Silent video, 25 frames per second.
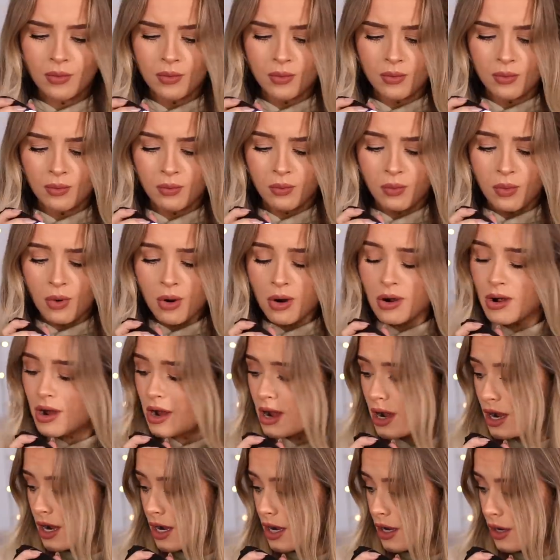What
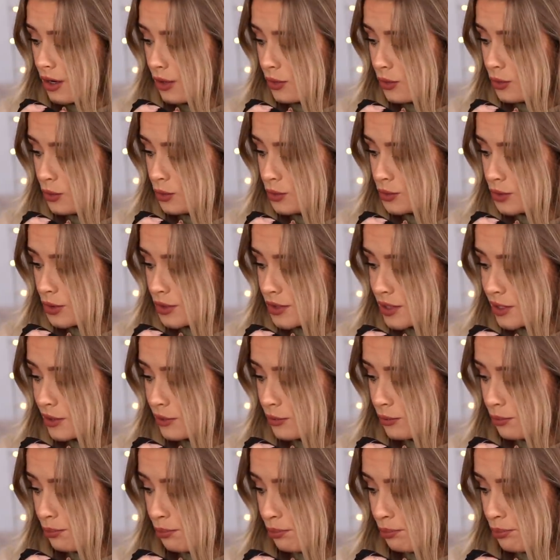are all those
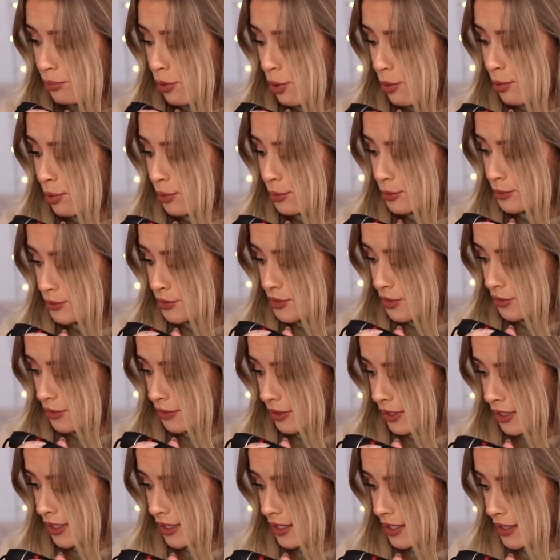little bubbles
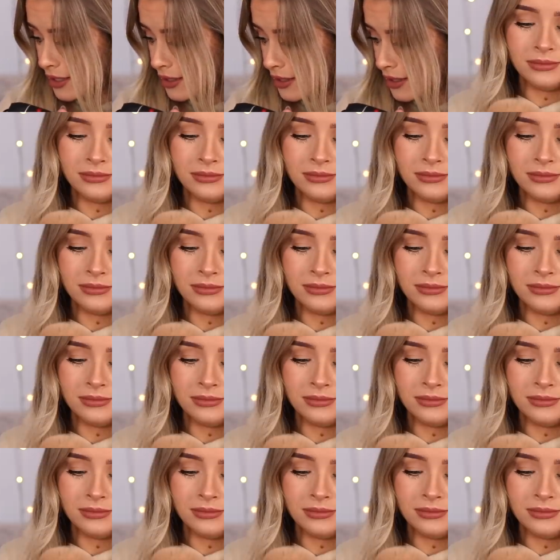on it?